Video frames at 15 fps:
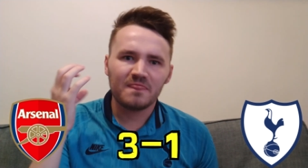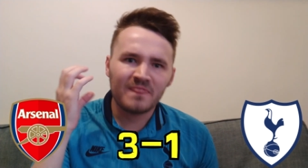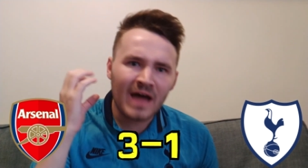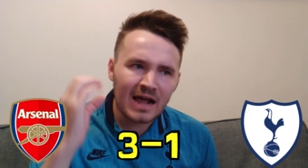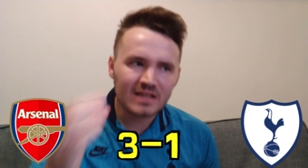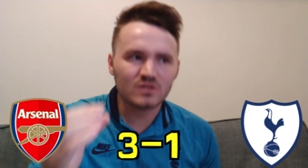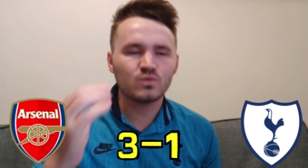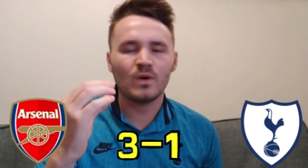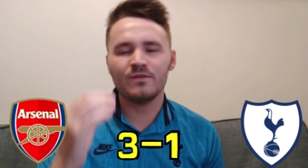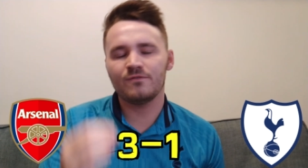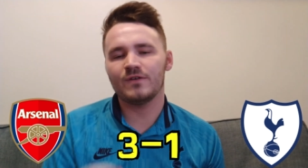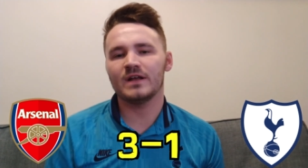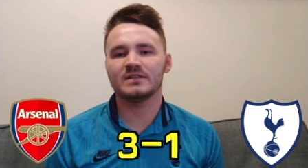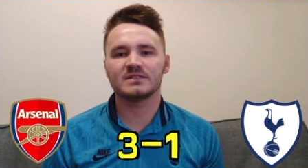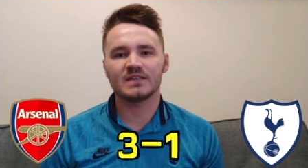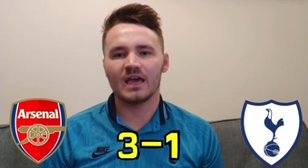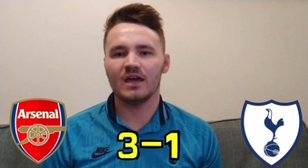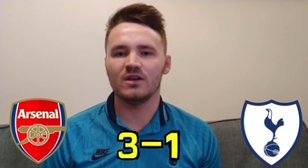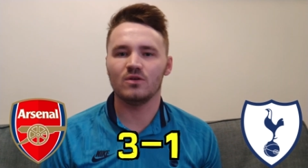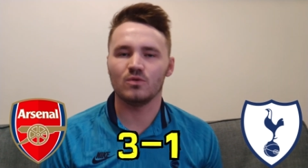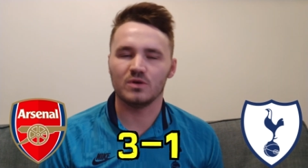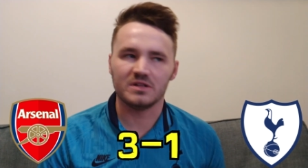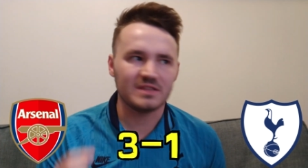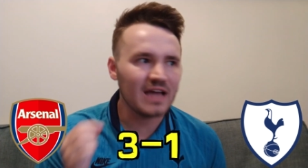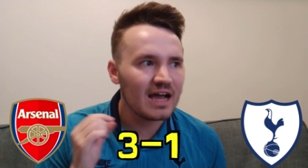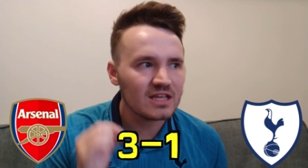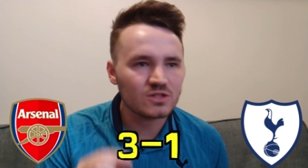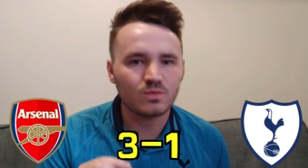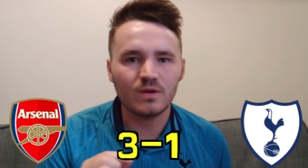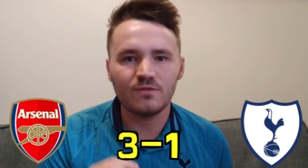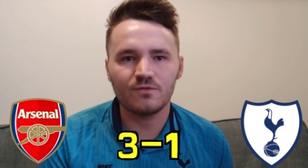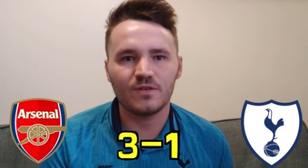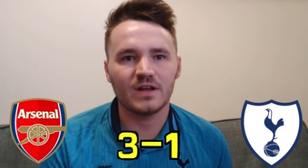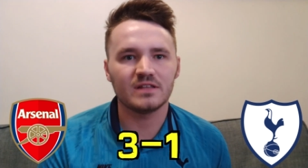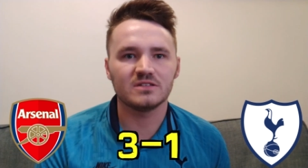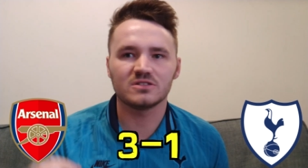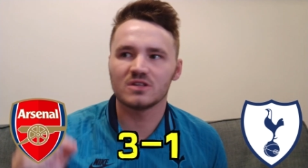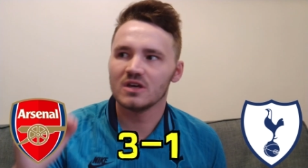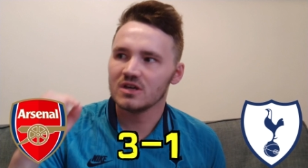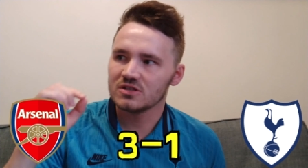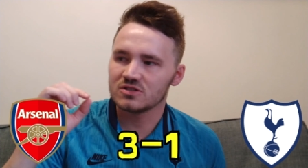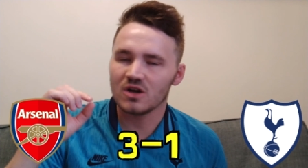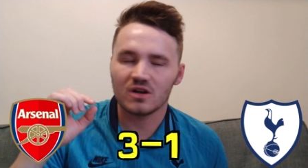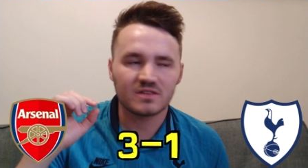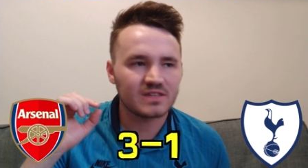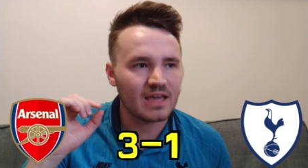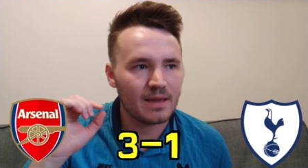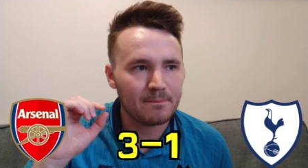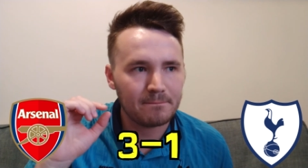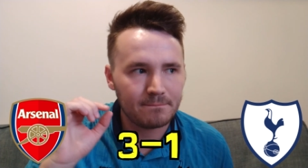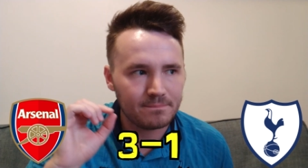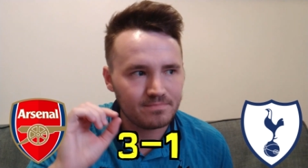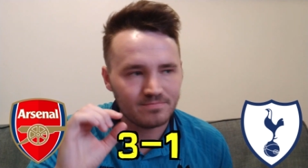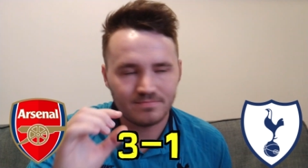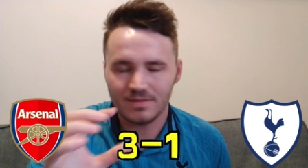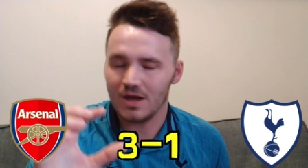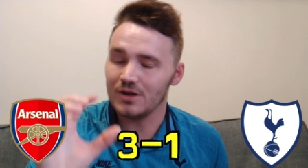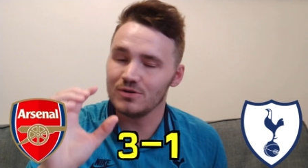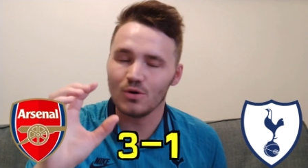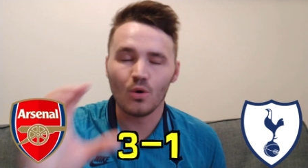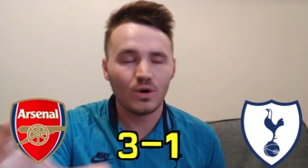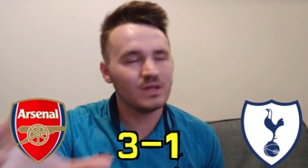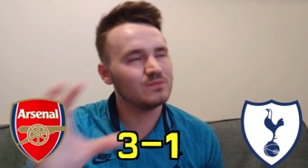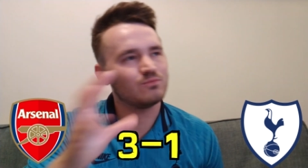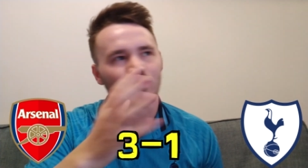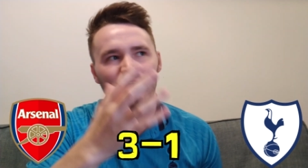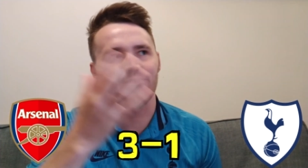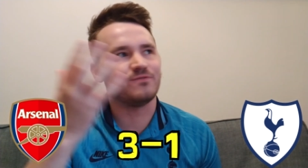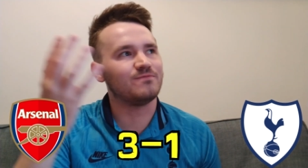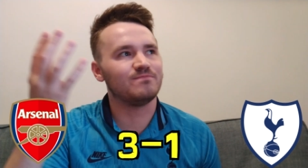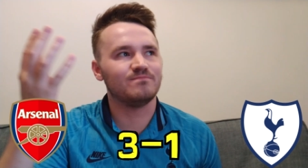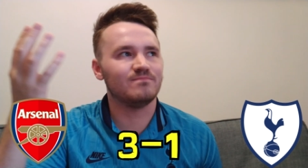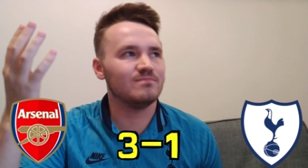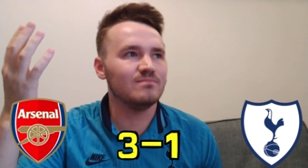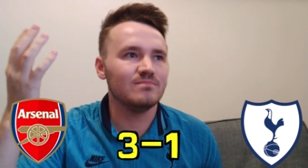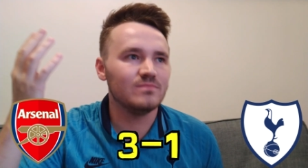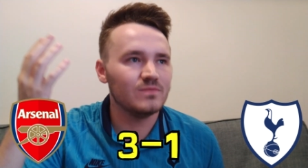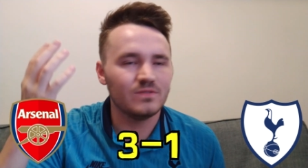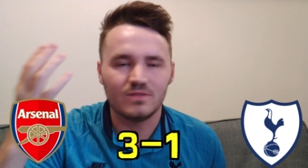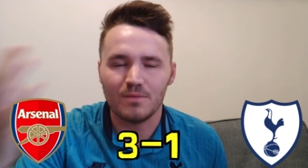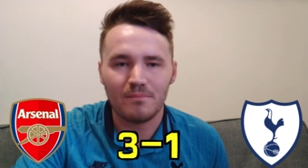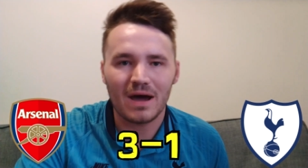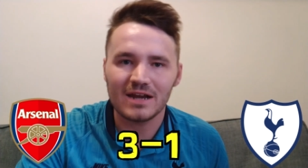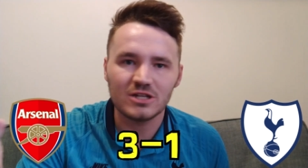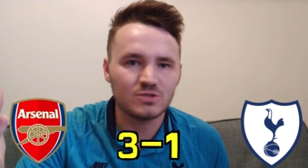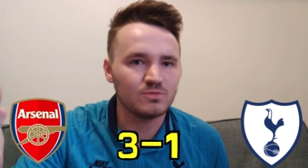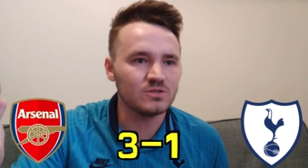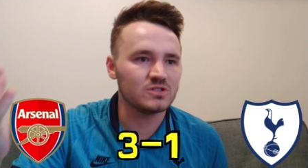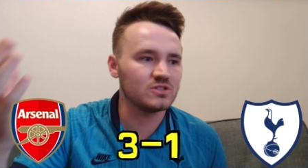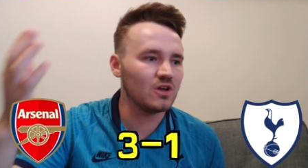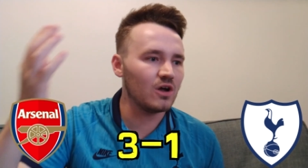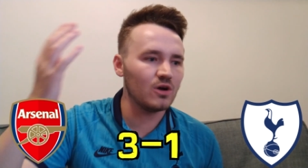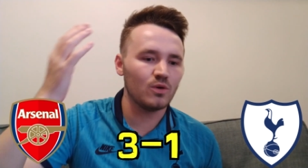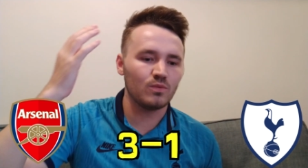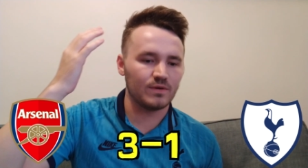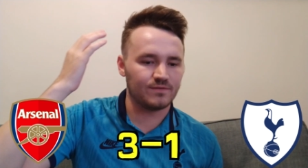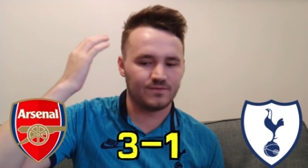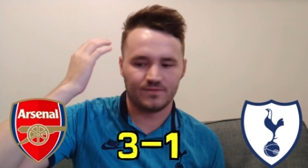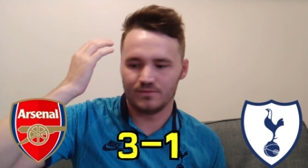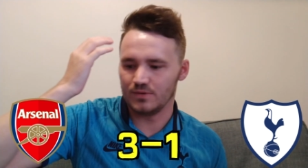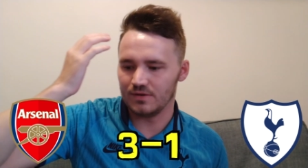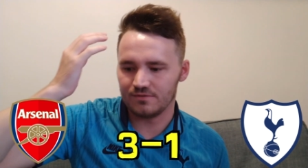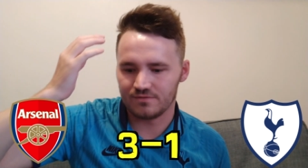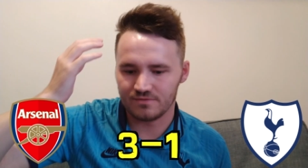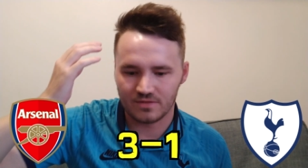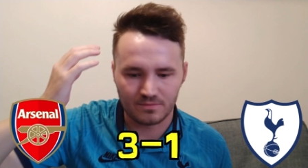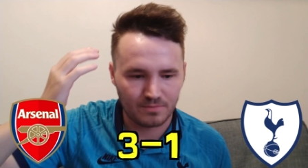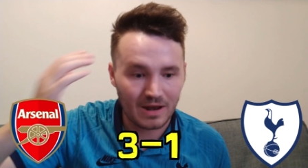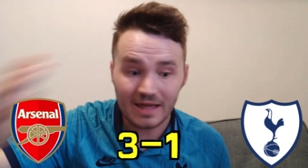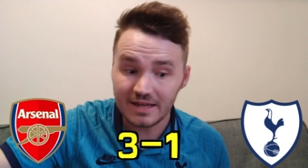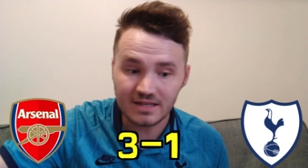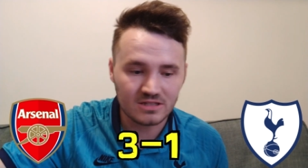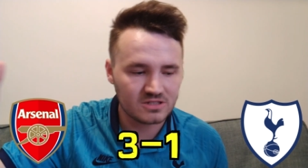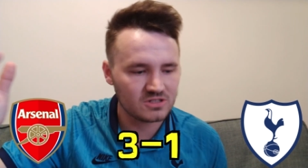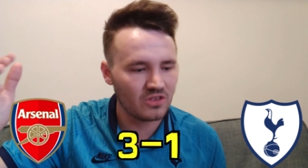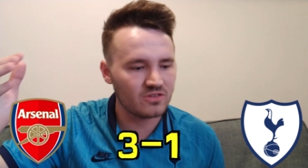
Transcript: That's when fans get annoyed. That's when fans start to get annoyed with the management style, with with the playing